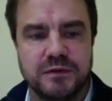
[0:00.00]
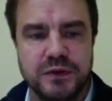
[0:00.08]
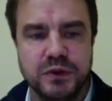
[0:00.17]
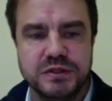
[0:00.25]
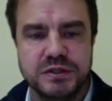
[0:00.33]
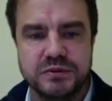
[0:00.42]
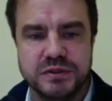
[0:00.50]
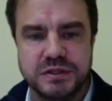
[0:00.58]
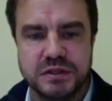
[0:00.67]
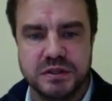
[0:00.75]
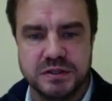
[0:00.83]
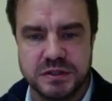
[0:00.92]
future
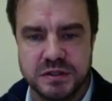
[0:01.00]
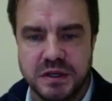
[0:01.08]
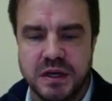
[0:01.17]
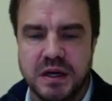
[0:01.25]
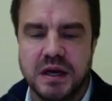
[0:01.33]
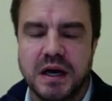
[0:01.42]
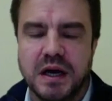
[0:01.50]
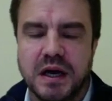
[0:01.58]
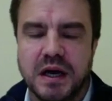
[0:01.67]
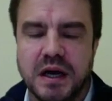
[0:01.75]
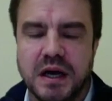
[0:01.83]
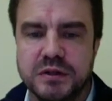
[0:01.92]
research
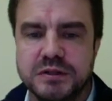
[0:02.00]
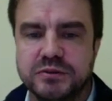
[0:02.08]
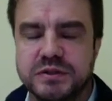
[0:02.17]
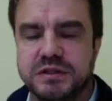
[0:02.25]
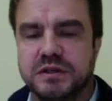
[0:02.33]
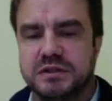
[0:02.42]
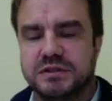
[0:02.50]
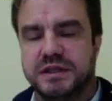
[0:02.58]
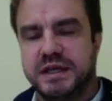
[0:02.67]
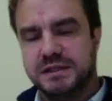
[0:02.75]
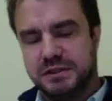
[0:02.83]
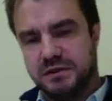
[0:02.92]

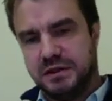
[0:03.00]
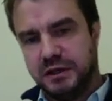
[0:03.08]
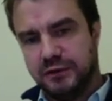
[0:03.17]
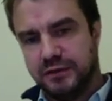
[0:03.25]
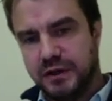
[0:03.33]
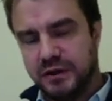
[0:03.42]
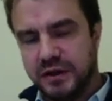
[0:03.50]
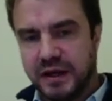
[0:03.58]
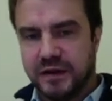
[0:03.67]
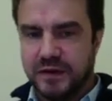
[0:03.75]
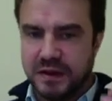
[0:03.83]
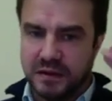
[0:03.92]
next to kind of looking
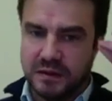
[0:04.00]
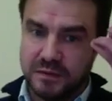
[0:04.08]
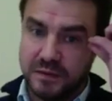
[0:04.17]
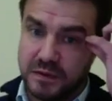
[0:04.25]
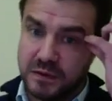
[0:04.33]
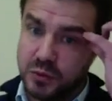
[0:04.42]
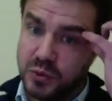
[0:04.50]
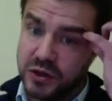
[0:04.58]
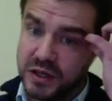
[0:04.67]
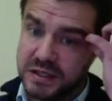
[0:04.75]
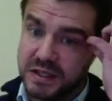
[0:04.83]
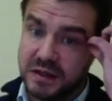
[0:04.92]
at that, to
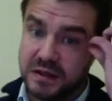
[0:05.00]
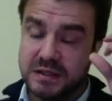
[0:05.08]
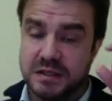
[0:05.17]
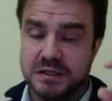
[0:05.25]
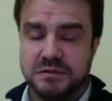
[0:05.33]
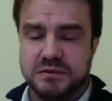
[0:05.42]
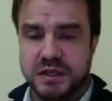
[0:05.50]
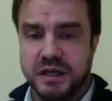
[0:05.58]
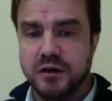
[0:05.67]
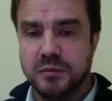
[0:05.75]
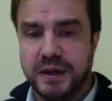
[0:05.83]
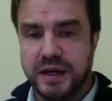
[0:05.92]
what extent this is a
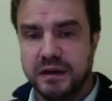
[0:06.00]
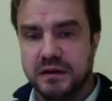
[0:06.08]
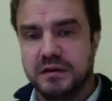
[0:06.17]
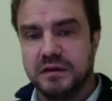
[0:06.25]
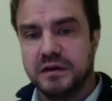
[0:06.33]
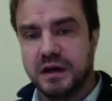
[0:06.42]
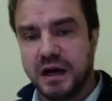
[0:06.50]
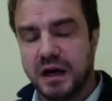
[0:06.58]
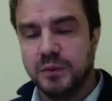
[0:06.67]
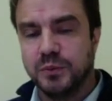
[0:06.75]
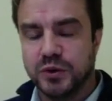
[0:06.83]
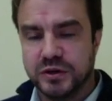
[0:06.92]
general pattern,
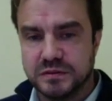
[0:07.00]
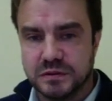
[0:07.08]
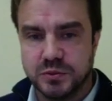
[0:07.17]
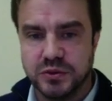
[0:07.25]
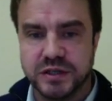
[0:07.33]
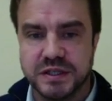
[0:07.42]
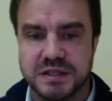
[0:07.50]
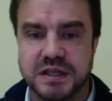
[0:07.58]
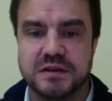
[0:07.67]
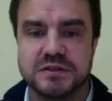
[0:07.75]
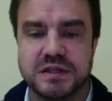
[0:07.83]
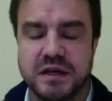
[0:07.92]
to what
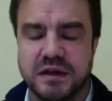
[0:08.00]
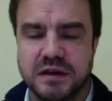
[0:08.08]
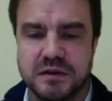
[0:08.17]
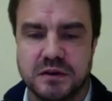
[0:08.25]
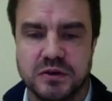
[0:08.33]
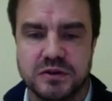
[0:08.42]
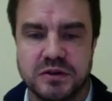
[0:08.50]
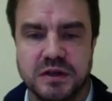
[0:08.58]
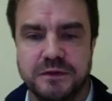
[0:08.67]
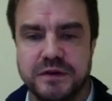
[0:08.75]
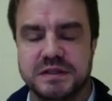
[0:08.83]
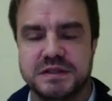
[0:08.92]
extent the son and daughter
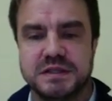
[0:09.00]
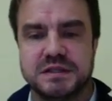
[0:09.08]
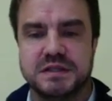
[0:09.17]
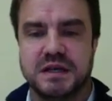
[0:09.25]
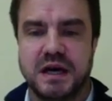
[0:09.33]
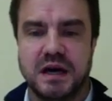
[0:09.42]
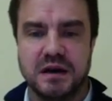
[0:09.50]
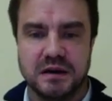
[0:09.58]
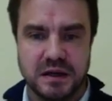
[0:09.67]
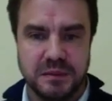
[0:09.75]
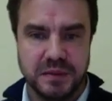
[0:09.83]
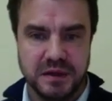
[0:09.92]
differences
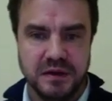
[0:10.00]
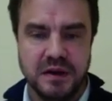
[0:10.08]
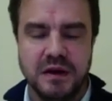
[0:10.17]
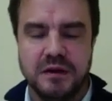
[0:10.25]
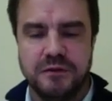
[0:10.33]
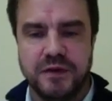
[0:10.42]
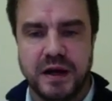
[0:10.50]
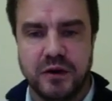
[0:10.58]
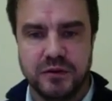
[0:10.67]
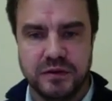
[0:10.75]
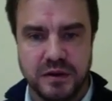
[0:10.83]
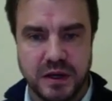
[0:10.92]
can be
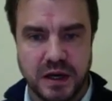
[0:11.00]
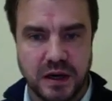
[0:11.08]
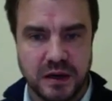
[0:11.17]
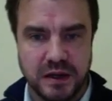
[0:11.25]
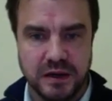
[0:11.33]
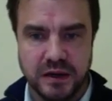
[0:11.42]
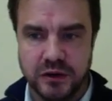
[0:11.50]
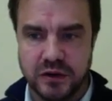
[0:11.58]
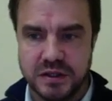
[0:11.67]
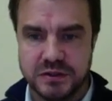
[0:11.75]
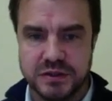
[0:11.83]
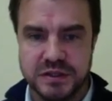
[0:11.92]
found in other
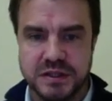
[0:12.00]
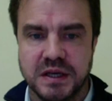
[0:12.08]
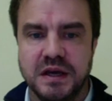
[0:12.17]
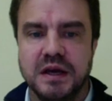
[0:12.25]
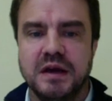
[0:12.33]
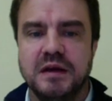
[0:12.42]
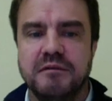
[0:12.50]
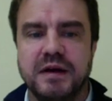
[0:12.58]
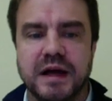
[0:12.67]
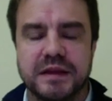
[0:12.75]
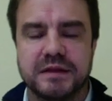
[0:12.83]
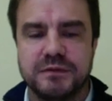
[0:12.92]
countries,
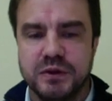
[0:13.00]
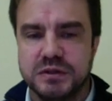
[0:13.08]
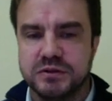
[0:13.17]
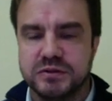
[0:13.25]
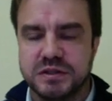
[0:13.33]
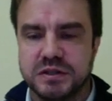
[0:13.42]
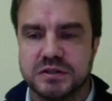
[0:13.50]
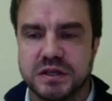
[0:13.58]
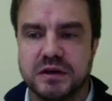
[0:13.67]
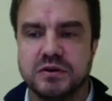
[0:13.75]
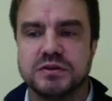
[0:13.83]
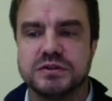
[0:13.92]
that future research
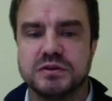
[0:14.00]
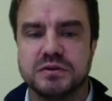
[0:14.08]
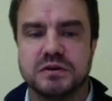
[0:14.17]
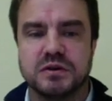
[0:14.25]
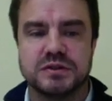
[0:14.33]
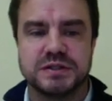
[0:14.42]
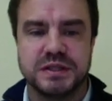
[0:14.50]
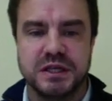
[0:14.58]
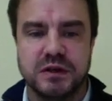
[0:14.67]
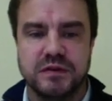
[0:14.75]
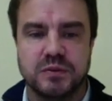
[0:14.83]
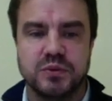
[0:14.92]
can also
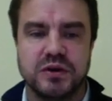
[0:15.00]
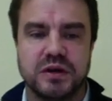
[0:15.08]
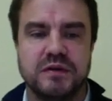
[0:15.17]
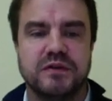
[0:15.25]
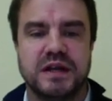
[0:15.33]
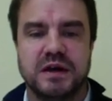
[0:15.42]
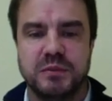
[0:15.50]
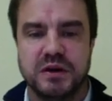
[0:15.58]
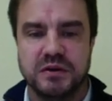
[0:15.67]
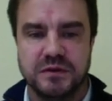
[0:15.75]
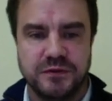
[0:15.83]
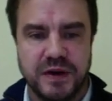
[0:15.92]
consider that what are
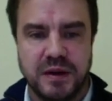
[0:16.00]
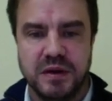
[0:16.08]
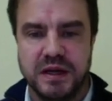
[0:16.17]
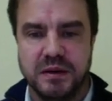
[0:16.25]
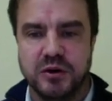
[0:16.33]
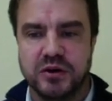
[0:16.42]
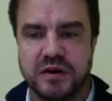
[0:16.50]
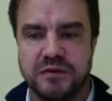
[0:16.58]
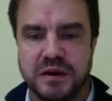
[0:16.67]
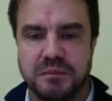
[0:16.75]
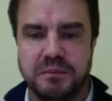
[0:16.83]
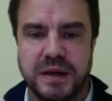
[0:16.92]
the family
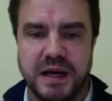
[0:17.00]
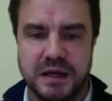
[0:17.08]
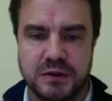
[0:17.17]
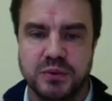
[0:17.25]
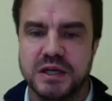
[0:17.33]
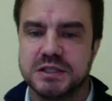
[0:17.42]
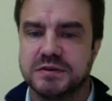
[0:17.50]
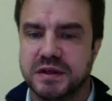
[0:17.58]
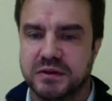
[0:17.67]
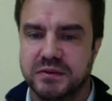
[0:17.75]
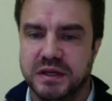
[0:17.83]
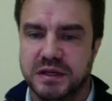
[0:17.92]
demographic pathways
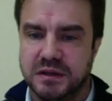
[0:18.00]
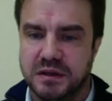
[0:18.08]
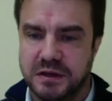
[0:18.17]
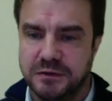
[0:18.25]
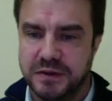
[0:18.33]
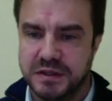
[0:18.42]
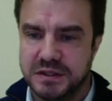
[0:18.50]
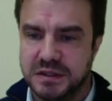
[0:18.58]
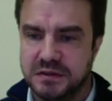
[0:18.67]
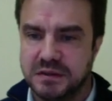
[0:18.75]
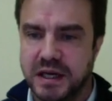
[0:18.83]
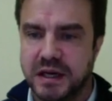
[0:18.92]
that create the difference
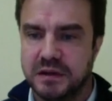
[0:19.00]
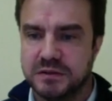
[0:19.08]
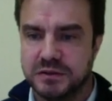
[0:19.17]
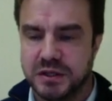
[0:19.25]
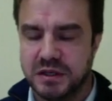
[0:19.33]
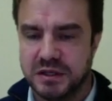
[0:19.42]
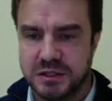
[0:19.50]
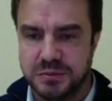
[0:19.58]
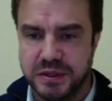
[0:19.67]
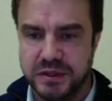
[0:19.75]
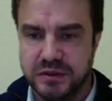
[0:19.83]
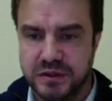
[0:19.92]
in adult-child
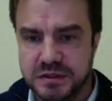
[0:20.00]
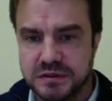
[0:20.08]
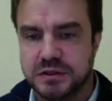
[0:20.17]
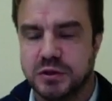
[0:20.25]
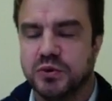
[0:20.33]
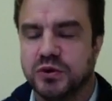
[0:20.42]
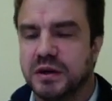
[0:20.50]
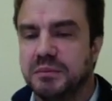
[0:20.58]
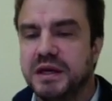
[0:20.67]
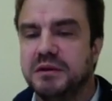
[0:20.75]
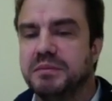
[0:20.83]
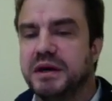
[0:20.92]
experience. So what I
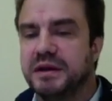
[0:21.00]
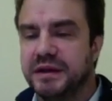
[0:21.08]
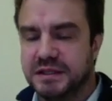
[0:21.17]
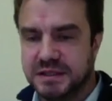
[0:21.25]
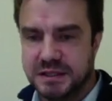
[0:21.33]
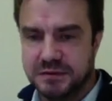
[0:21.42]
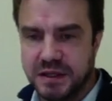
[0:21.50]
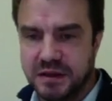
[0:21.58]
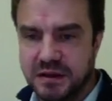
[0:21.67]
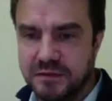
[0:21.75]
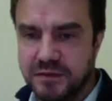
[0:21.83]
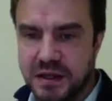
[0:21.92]
mean by this is
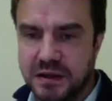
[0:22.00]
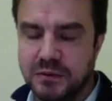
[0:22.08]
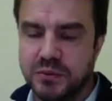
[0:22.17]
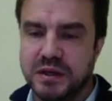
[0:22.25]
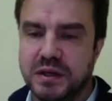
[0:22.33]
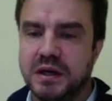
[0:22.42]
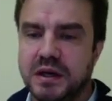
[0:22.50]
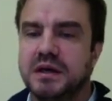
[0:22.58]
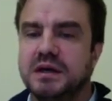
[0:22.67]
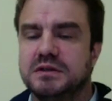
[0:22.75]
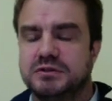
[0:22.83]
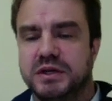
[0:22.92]
that if we
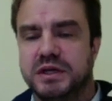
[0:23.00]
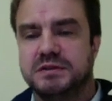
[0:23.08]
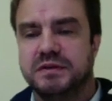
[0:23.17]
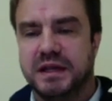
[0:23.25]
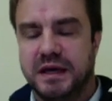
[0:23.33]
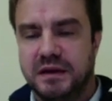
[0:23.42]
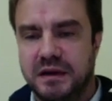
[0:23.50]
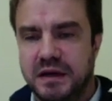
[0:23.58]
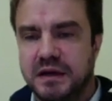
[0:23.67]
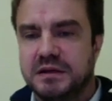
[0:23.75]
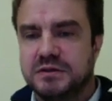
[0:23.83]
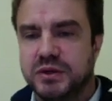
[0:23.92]
trace
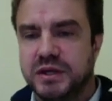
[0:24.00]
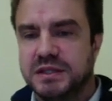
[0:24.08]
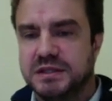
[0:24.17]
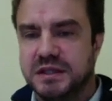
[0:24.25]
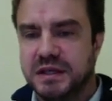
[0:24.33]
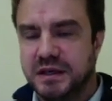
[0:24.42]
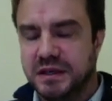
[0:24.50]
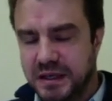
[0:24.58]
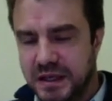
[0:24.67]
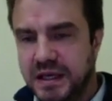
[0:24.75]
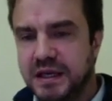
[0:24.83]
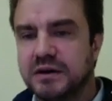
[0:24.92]
the
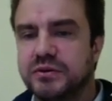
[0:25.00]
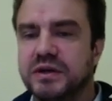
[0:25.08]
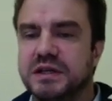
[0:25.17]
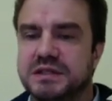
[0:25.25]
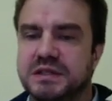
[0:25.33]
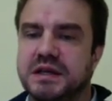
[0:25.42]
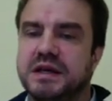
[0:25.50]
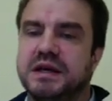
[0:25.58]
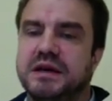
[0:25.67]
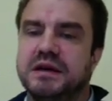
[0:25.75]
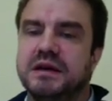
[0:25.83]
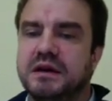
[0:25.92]
increase
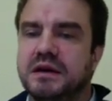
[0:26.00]
in